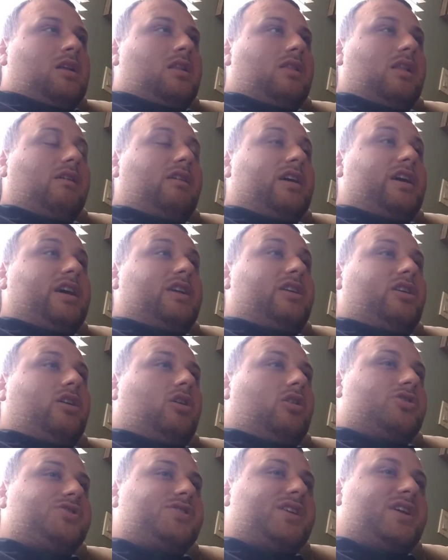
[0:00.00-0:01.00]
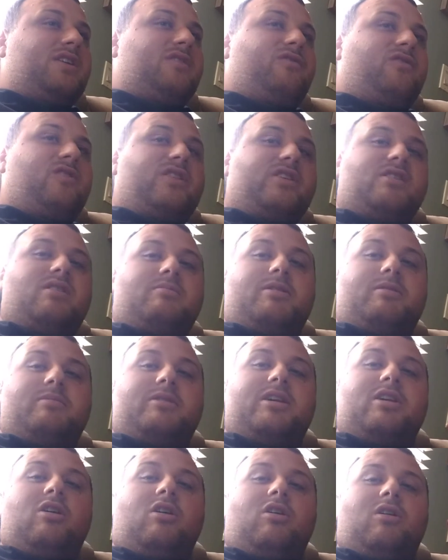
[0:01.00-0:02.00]
Lillian Garcia for the
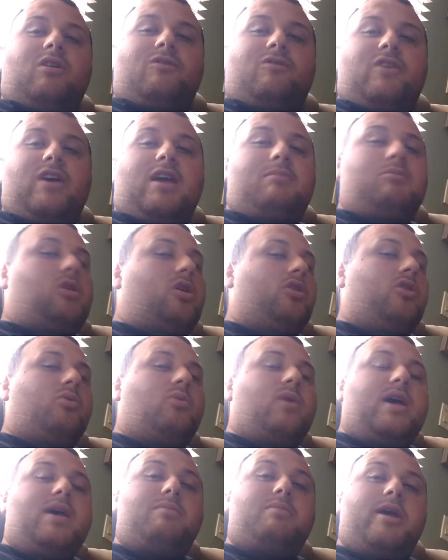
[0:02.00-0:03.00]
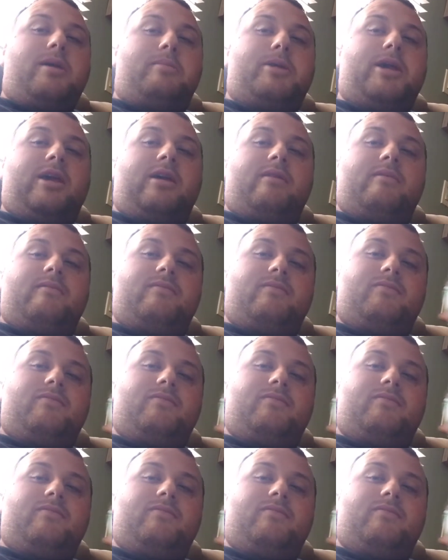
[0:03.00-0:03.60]
WWE Hall of Fame all the way, baby.